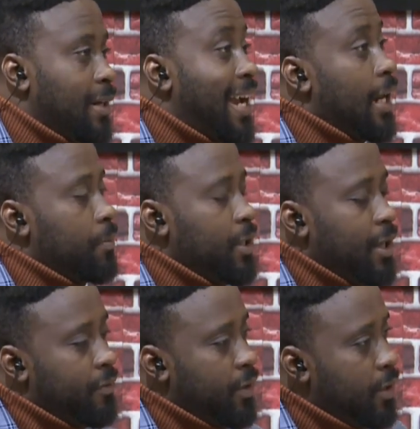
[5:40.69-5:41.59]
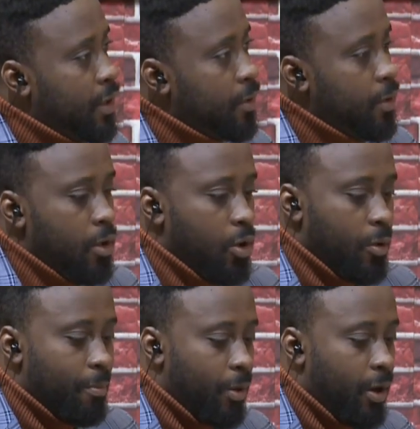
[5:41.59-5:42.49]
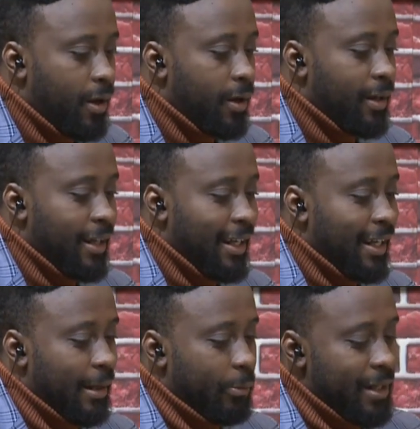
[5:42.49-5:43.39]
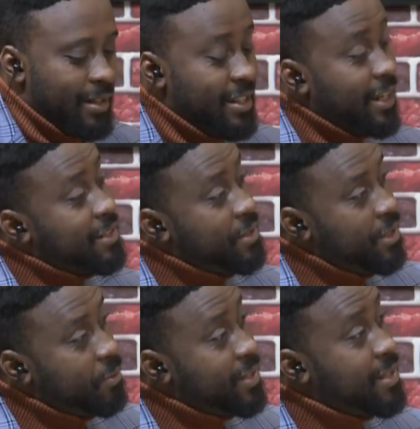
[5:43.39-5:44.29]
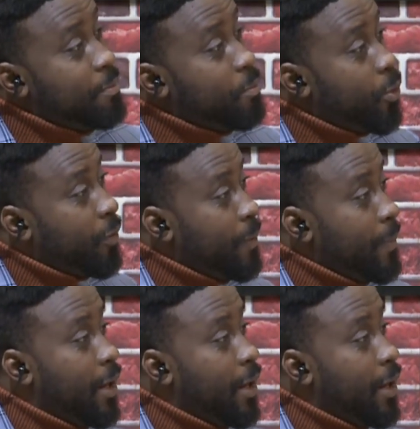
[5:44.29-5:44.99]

can be everything. Yes. But with Gen Zs, we see more of them.